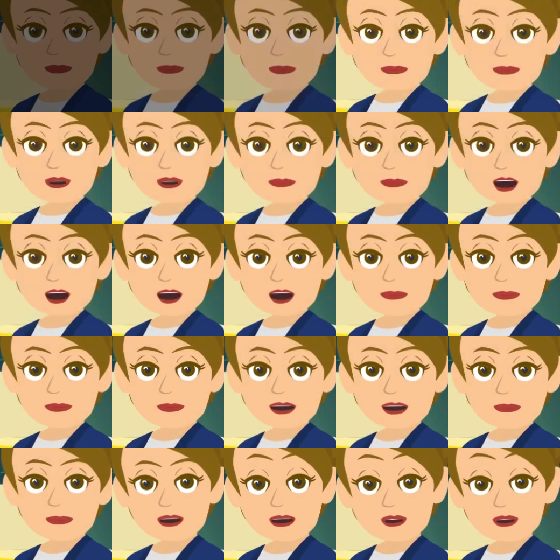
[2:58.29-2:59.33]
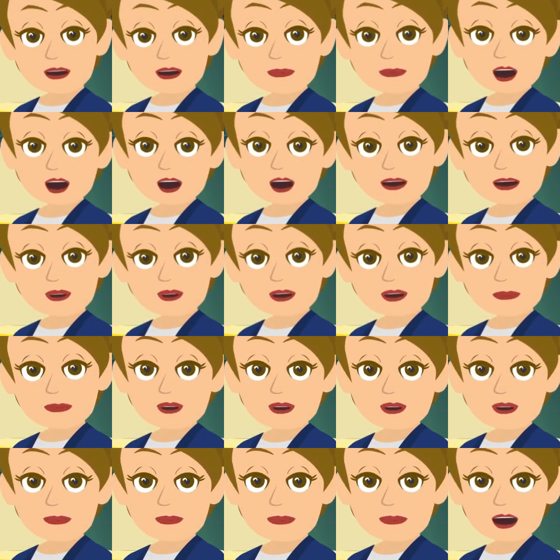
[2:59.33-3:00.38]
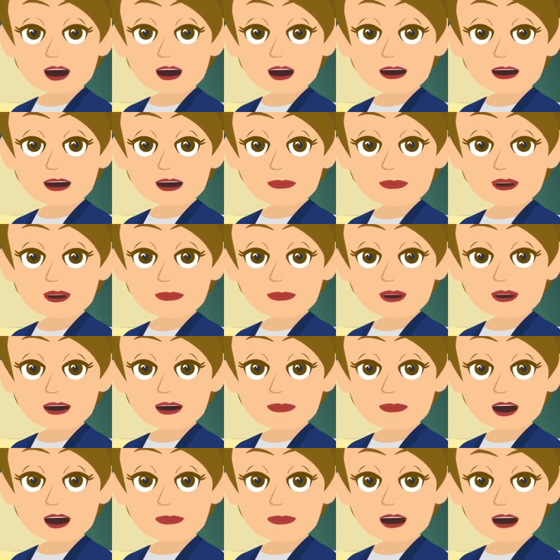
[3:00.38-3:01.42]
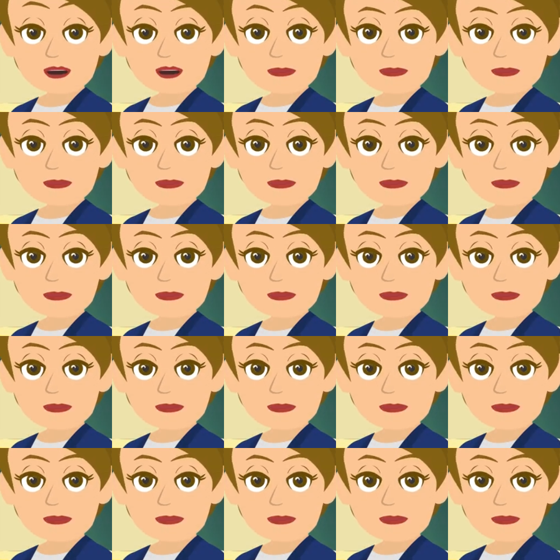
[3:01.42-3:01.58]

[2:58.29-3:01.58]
the thoughts that you begin to perceive because you're in the